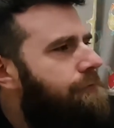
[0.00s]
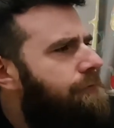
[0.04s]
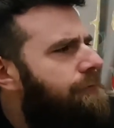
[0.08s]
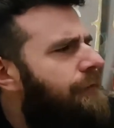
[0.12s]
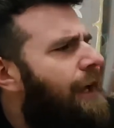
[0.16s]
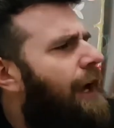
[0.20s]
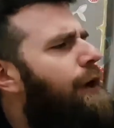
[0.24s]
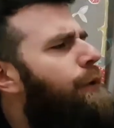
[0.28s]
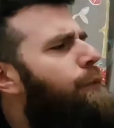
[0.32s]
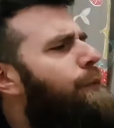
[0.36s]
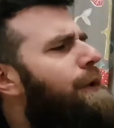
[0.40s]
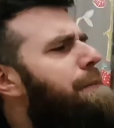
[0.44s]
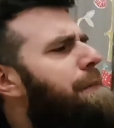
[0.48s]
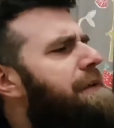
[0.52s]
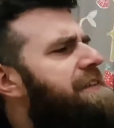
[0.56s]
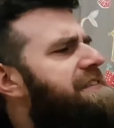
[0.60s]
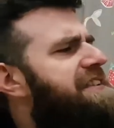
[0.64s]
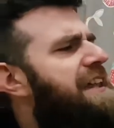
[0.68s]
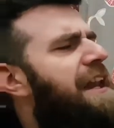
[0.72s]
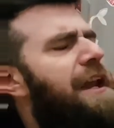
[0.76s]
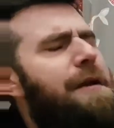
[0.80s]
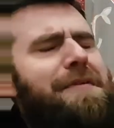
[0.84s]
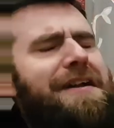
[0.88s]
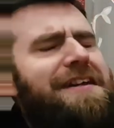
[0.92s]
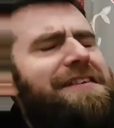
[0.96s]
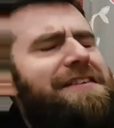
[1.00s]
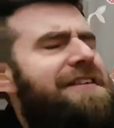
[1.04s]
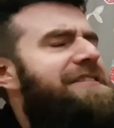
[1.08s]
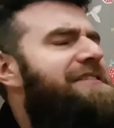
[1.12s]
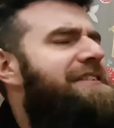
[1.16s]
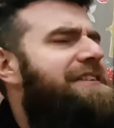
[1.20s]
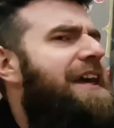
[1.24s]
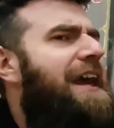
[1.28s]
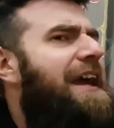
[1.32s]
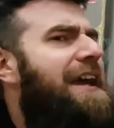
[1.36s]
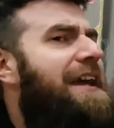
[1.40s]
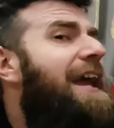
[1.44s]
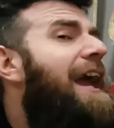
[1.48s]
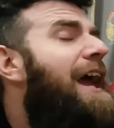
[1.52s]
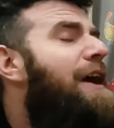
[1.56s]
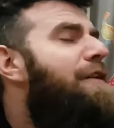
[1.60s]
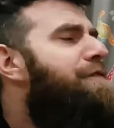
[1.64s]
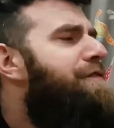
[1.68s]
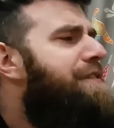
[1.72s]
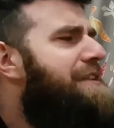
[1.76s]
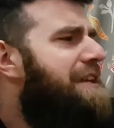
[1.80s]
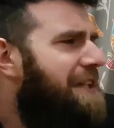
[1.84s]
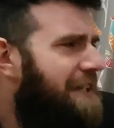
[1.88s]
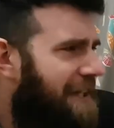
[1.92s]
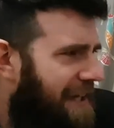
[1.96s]
"We must celebrate this day
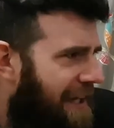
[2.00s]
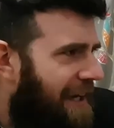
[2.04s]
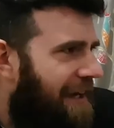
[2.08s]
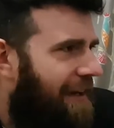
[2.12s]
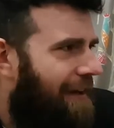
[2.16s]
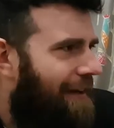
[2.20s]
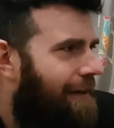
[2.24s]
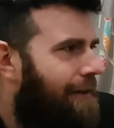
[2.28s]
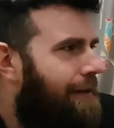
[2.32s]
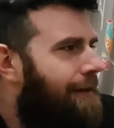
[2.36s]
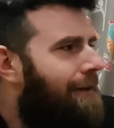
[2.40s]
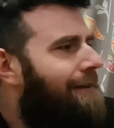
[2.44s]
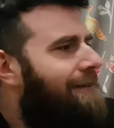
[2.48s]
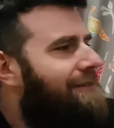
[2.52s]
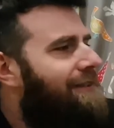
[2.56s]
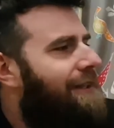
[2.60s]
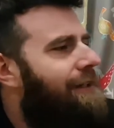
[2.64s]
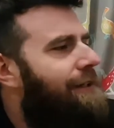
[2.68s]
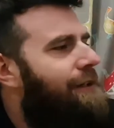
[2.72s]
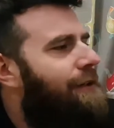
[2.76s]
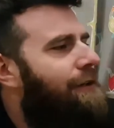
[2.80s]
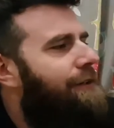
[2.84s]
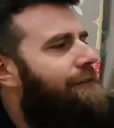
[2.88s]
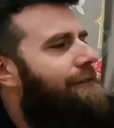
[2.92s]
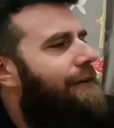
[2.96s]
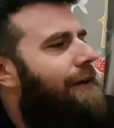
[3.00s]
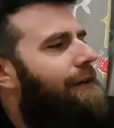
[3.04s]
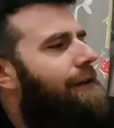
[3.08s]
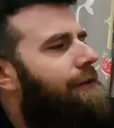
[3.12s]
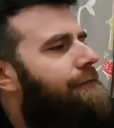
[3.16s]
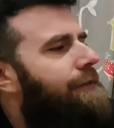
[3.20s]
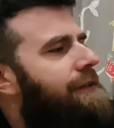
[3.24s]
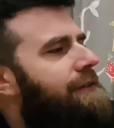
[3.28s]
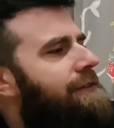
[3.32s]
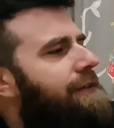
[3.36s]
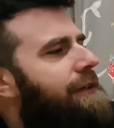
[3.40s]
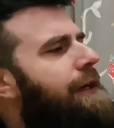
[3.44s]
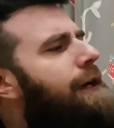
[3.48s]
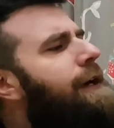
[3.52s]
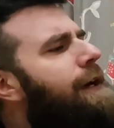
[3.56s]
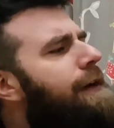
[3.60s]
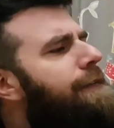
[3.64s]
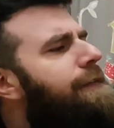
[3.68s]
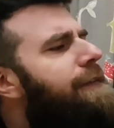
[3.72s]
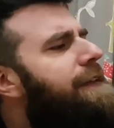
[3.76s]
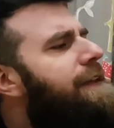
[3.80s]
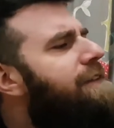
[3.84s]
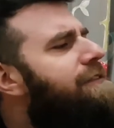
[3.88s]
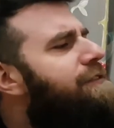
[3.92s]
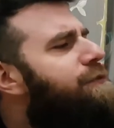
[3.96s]
every year," said another elephant.
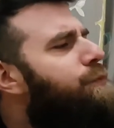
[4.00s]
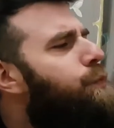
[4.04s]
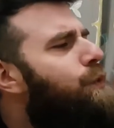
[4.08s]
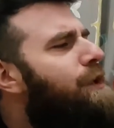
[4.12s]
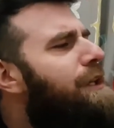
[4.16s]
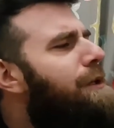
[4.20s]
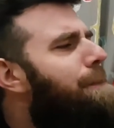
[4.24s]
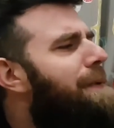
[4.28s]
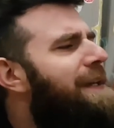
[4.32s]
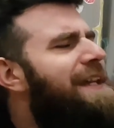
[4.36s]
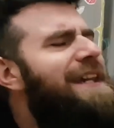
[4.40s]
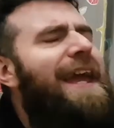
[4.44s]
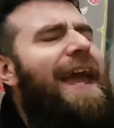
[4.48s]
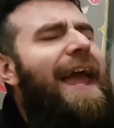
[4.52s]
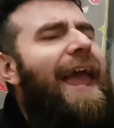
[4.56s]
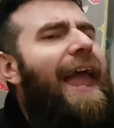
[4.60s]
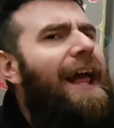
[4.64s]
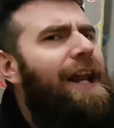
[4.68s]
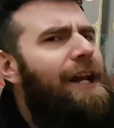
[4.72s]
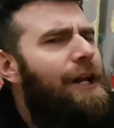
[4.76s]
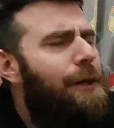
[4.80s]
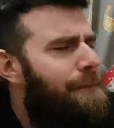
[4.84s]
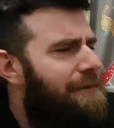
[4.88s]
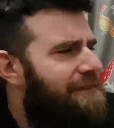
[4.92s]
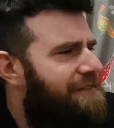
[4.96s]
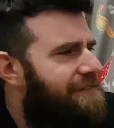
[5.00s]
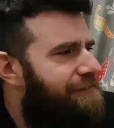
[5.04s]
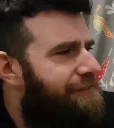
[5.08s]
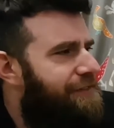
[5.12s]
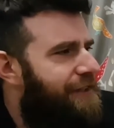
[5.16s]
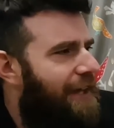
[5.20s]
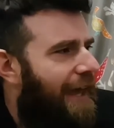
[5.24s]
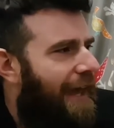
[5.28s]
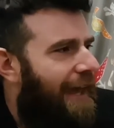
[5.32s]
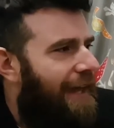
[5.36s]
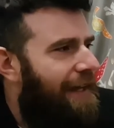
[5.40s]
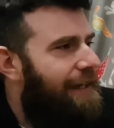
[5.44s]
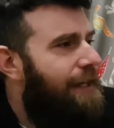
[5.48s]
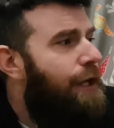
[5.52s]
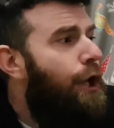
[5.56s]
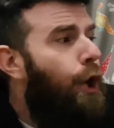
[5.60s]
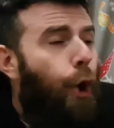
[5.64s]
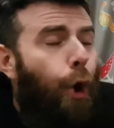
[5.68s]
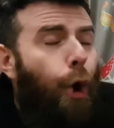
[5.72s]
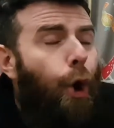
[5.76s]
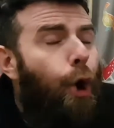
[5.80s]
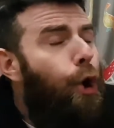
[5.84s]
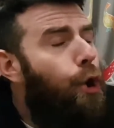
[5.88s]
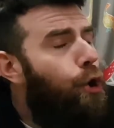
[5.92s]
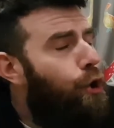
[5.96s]
"This will be Elmer's day.
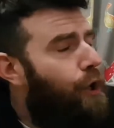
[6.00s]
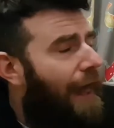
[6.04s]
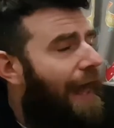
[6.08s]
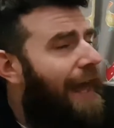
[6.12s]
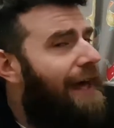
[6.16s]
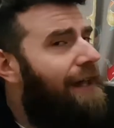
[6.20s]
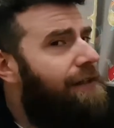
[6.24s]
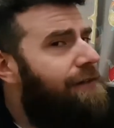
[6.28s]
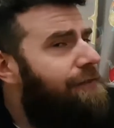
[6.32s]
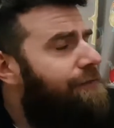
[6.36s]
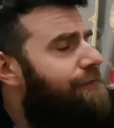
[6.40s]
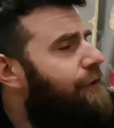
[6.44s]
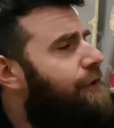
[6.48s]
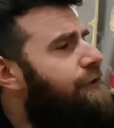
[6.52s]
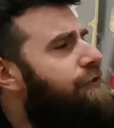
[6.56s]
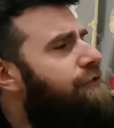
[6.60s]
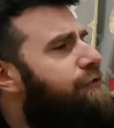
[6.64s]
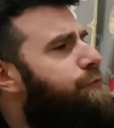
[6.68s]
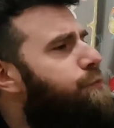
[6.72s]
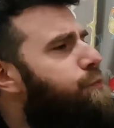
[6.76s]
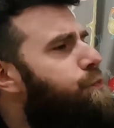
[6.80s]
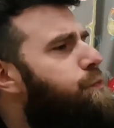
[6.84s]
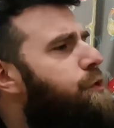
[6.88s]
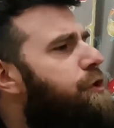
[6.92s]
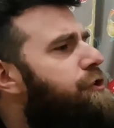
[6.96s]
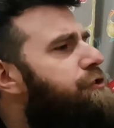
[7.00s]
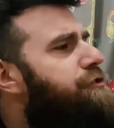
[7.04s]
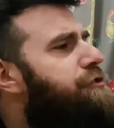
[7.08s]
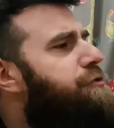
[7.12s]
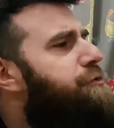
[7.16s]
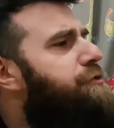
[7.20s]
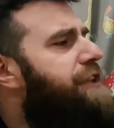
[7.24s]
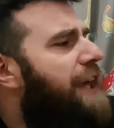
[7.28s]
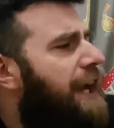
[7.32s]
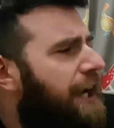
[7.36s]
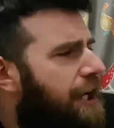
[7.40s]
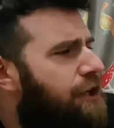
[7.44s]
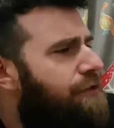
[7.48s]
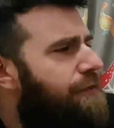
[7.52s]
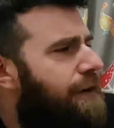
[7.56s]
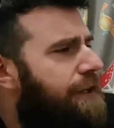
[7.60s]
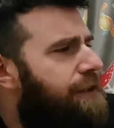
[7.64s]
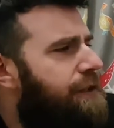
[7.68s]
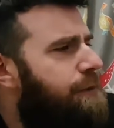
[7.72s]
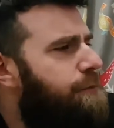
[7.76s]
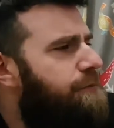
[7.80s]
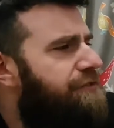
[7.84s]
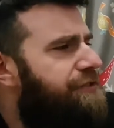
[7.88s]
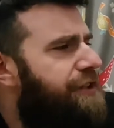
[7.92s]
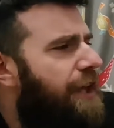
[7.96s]
All elephants must decorate
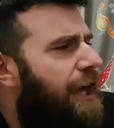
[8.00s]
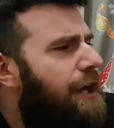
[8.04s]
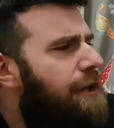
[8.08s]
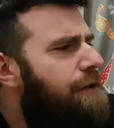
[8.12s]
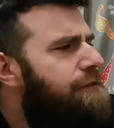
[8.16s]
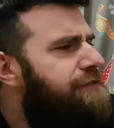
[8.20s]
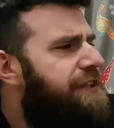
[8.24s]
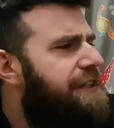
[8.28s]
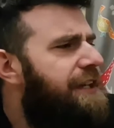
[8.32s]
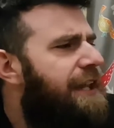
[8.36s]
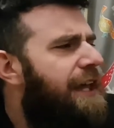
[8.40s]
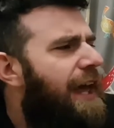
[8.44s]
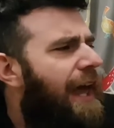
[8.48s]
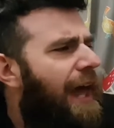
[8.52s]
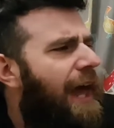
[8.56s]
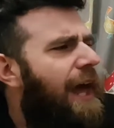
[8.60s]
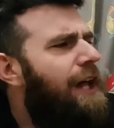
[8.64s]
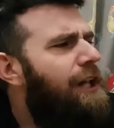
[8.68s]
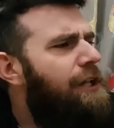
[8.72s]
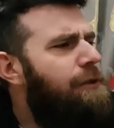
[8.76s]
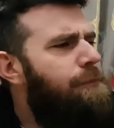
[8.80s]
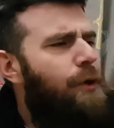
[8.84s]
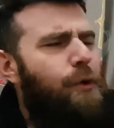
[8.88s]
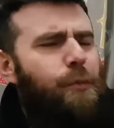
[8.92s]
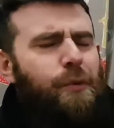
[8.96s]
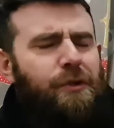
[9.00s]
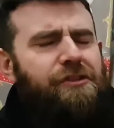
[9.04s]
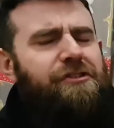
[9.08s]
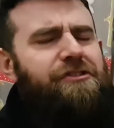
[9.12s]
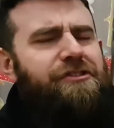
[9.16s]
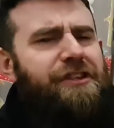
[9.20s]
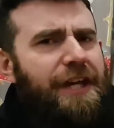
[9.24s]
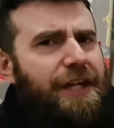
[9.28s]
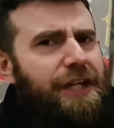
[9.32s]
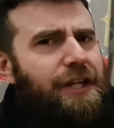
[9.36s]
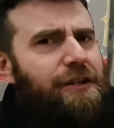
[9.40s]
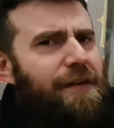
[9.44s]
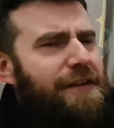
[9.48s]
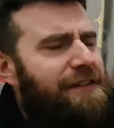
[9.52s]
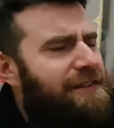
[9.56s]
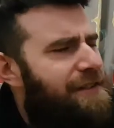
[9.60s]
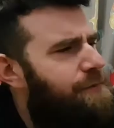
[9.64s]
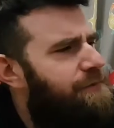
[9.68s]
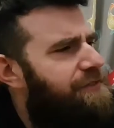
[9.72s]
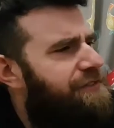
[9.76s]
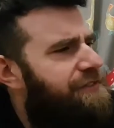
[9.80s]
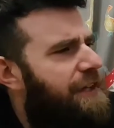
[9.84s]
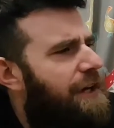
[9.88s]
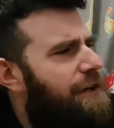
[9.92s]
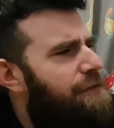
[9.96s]
themselves, and Elmer will decorate
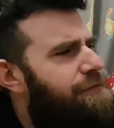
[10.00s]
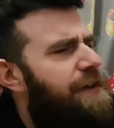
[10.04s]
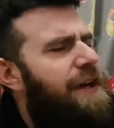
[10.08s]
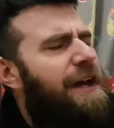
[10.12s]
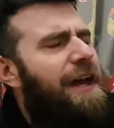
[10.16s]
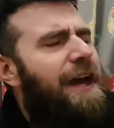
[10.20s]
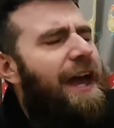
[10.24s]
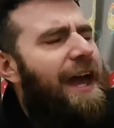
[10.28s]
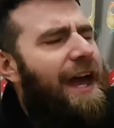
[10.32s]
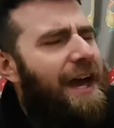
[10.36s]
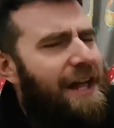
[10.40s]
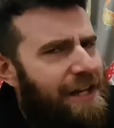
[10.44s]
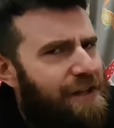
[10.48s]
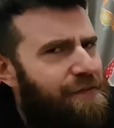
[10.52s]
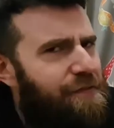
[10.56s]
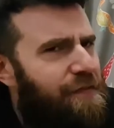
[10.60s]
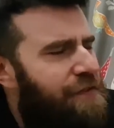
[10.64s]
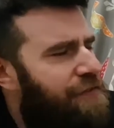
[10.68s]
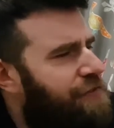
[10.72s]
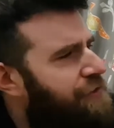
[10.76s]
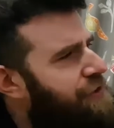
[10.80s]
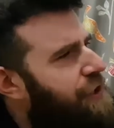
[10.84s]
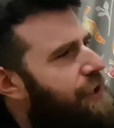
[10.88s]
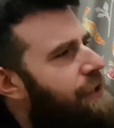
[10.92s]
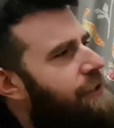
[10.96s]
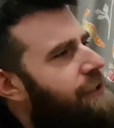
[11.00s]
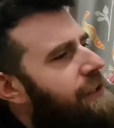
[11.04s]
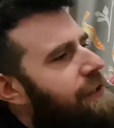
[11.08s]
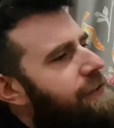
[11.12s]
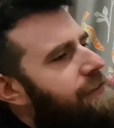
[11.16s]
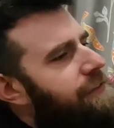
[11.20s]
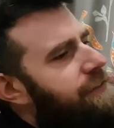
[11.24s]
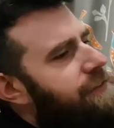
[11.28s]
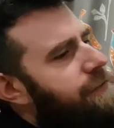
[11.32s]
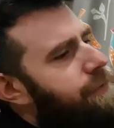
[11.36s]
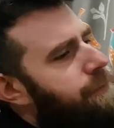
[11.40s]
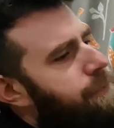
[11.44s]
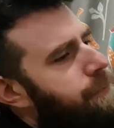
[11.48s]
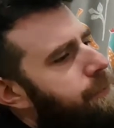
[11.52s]
himself elephant colours."